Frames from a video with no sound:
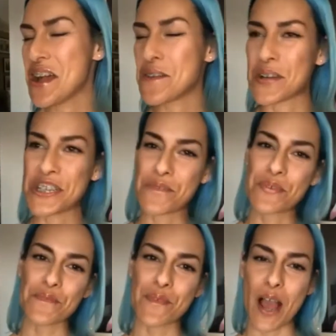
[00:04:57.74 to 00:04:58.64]
when she
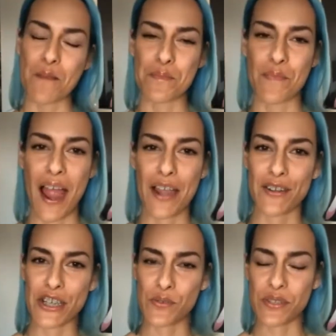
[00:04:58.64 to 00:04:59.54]
pulled me up in Maya
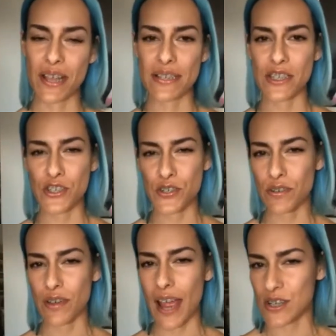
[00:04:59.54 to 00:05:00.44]
and she was like, "Did you
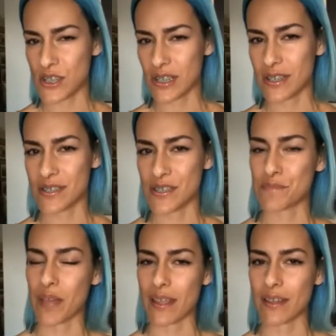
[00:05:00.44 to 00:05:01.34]
actually just
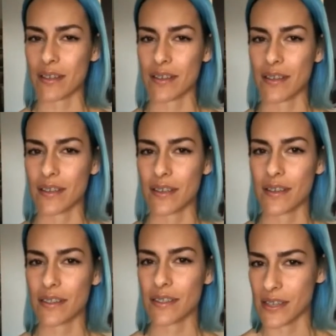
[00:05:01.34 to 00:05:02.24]
make
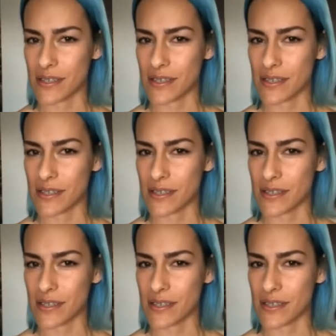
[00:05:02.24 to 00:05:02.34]
this a